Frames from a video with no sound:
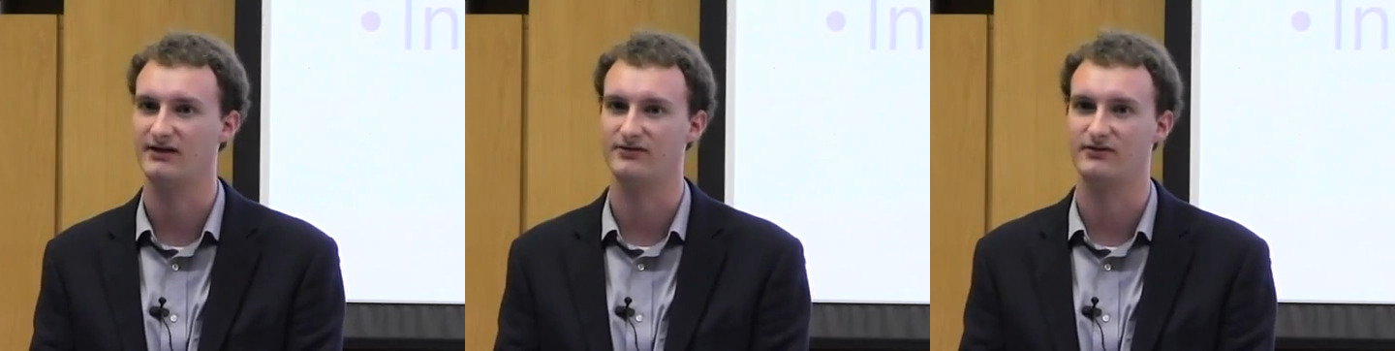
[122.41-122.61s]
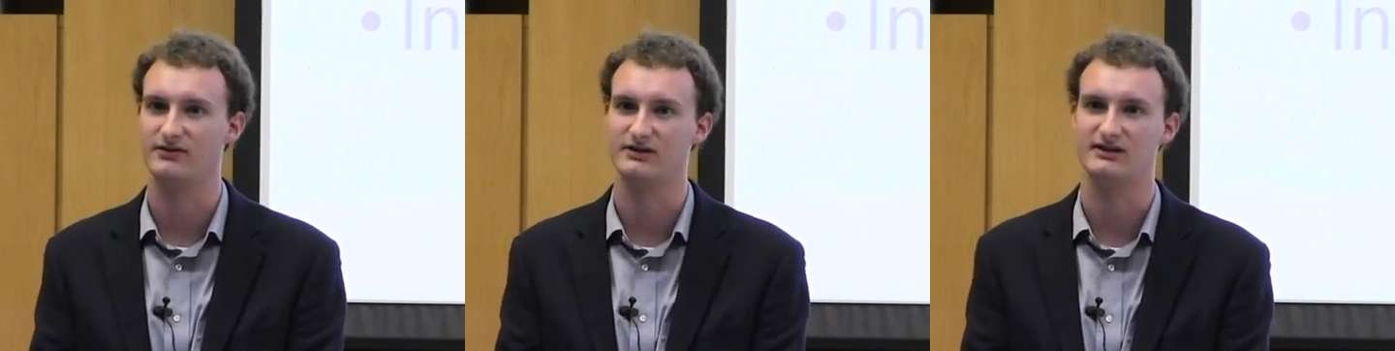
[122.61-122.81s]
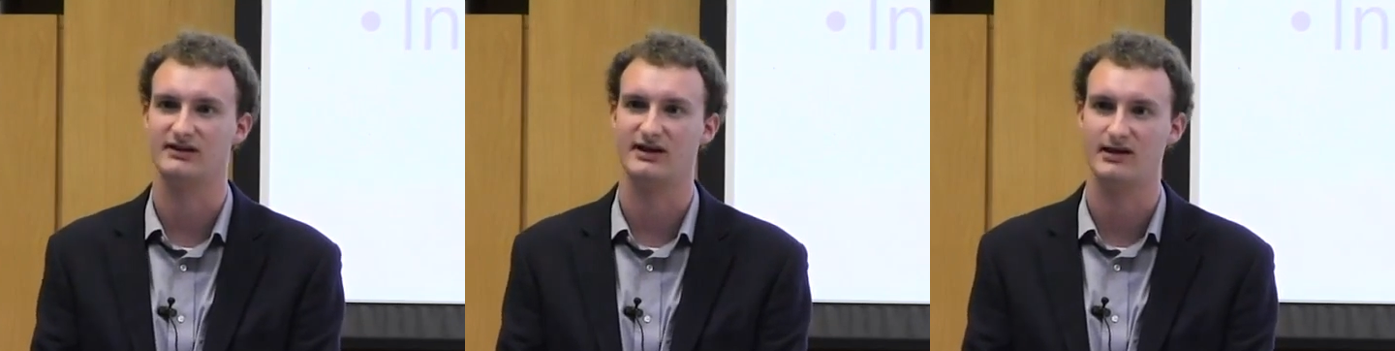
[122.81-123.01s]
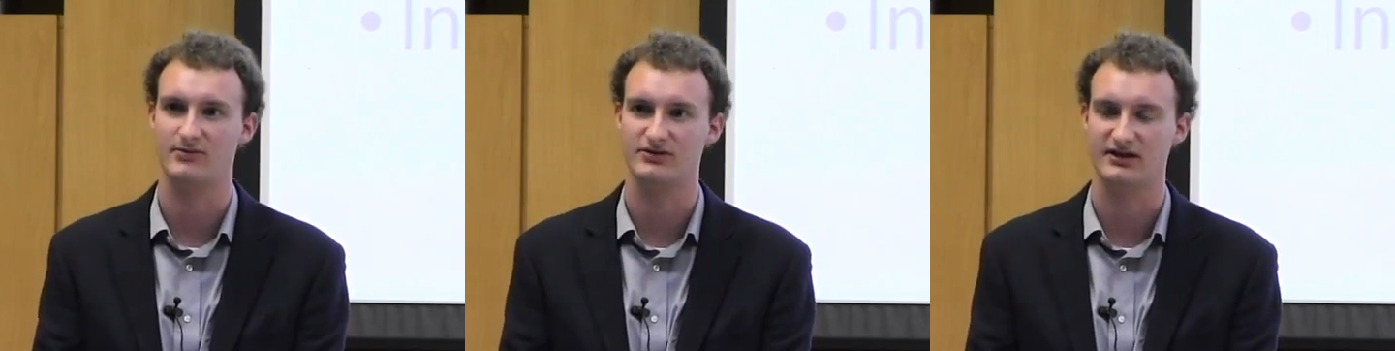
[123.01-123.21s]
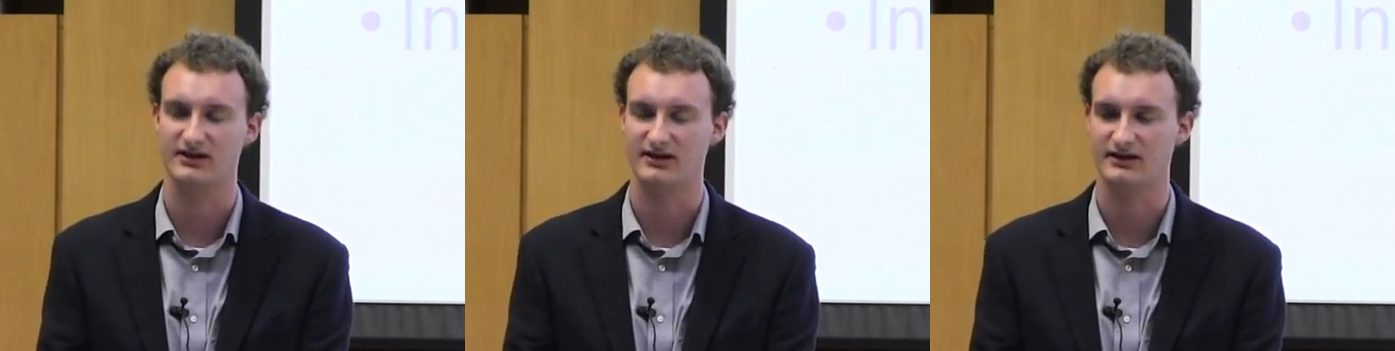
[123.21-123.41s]
of the recent
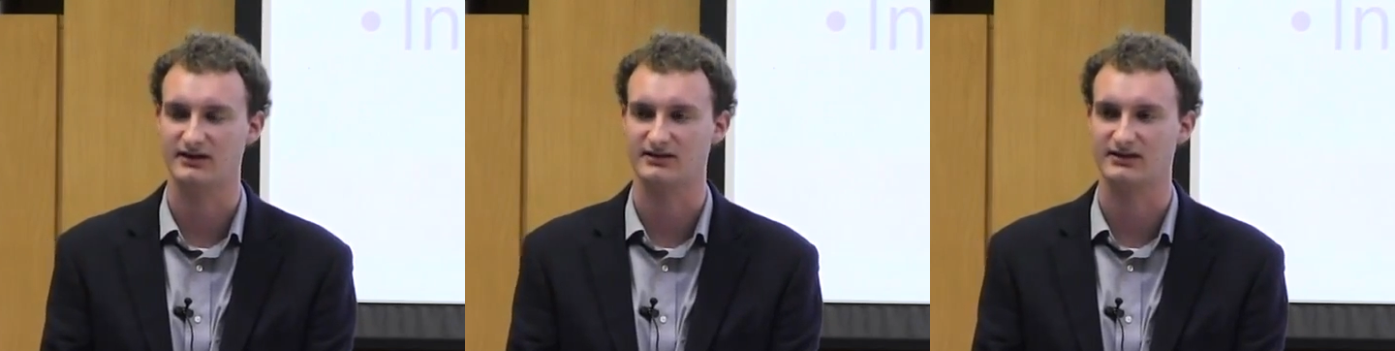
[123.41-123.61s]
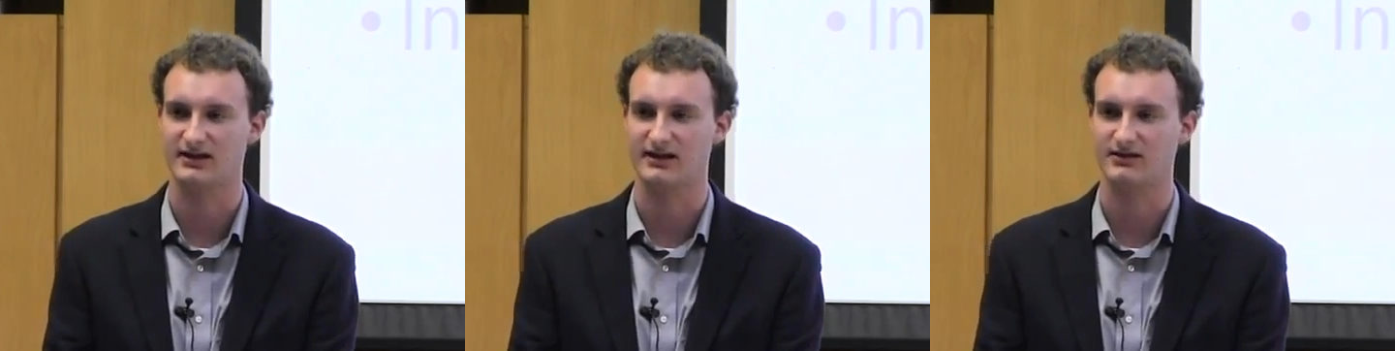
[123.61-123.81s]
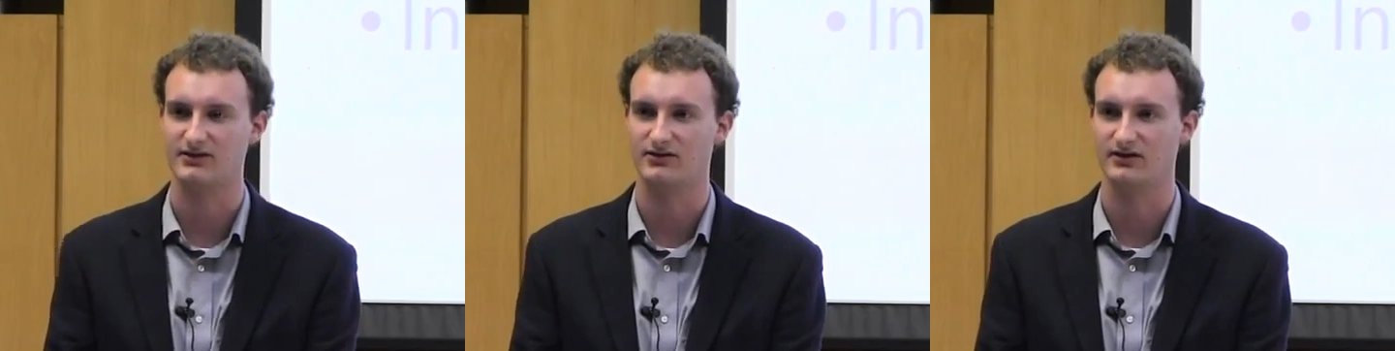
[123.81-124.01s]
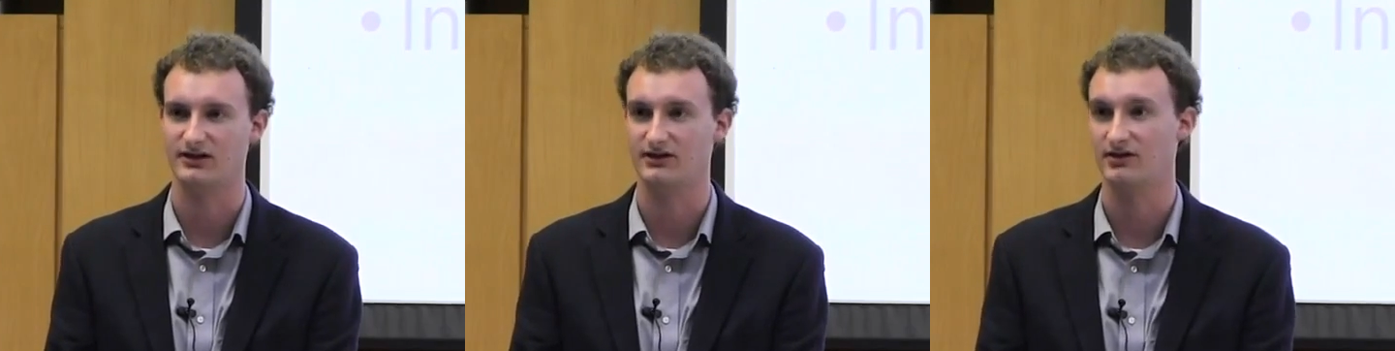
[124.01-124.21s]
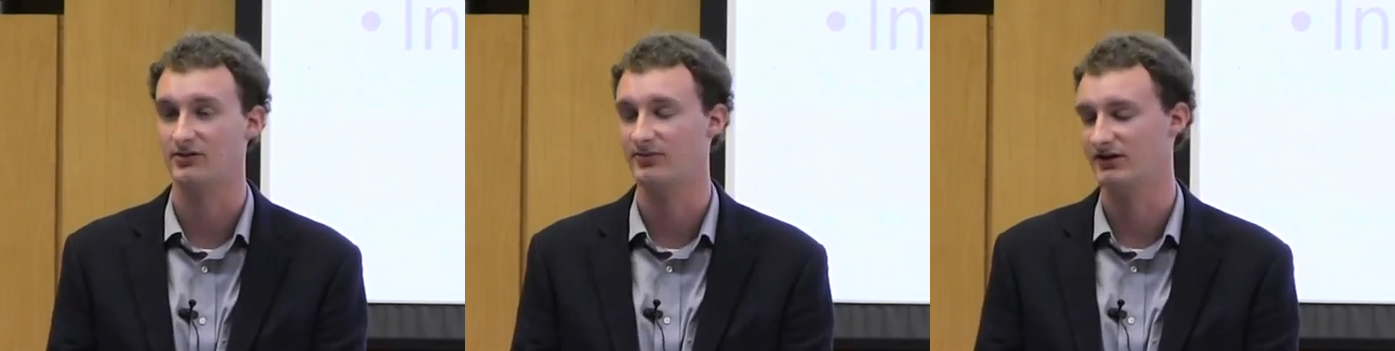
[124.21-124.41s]
Cambridge Analytica scandal
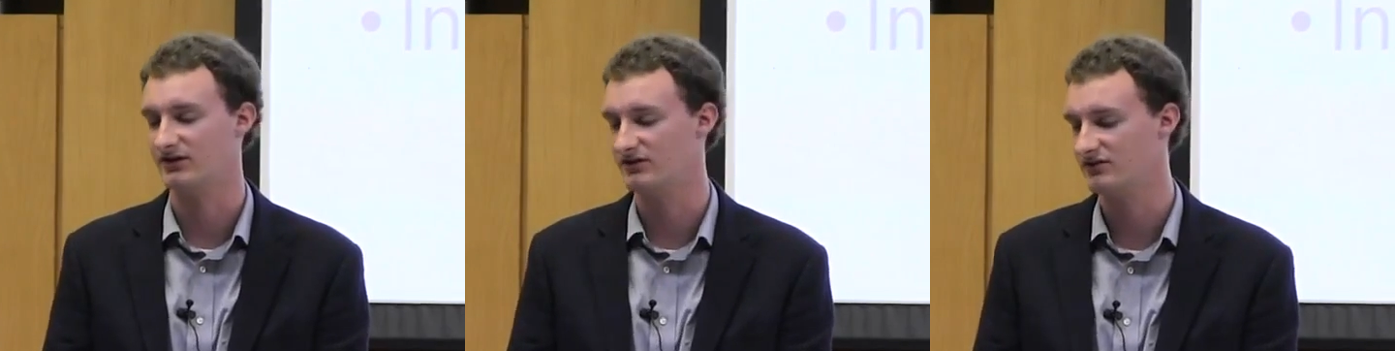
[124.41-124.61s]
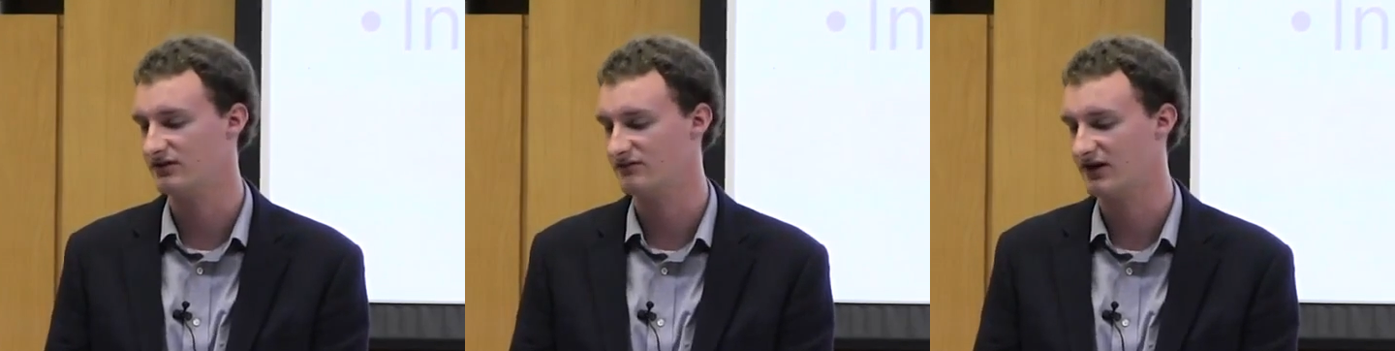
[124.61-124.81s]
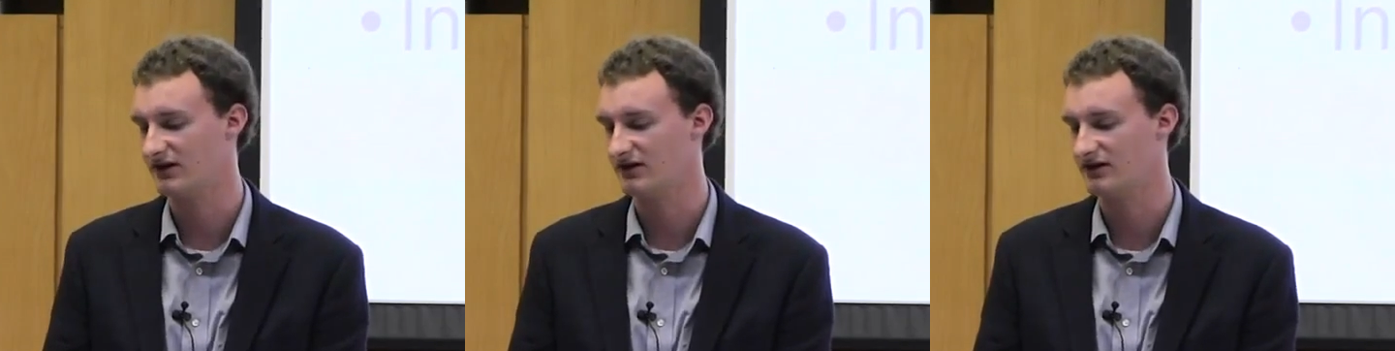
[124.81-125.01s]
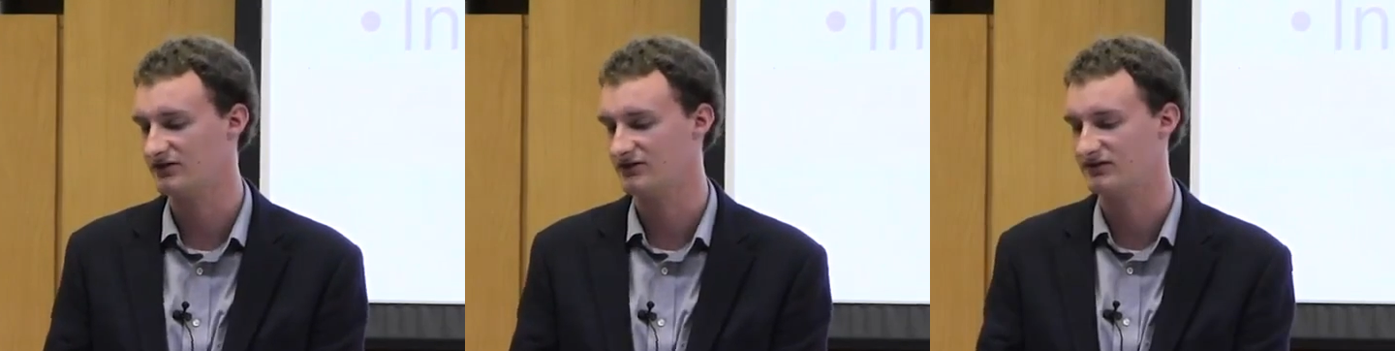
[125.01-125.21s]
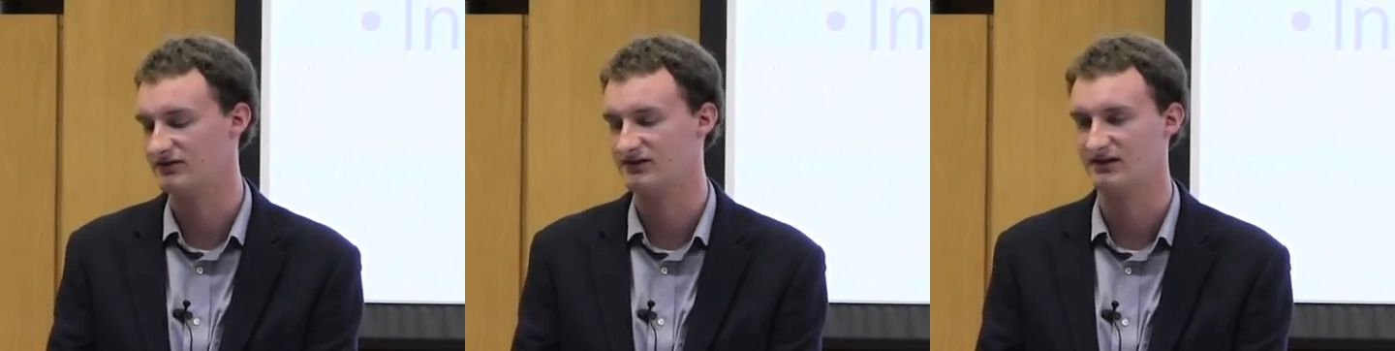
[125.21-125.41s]
and European Union
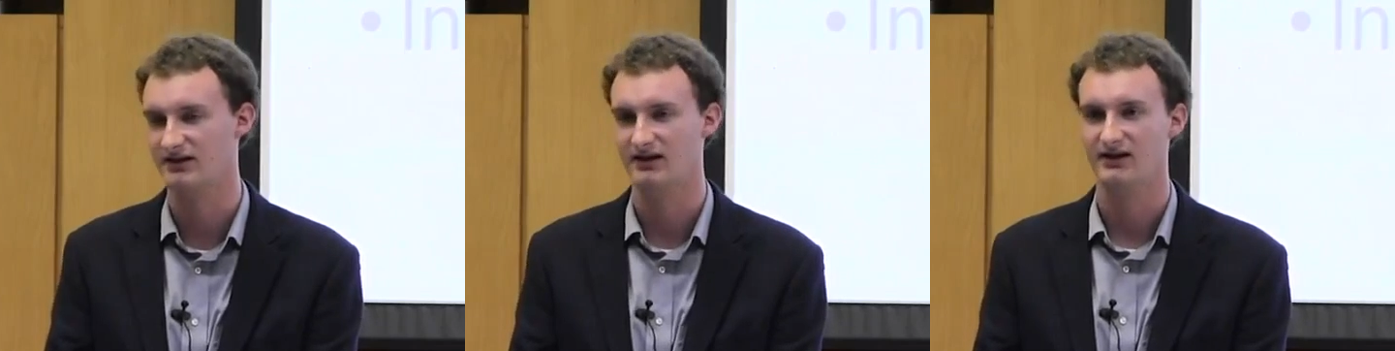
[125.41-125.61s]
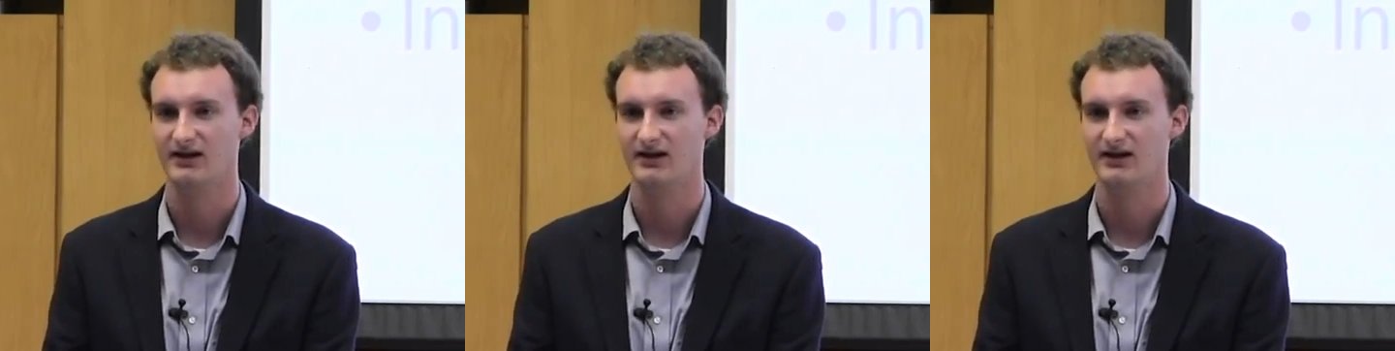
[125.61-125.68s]
regulations,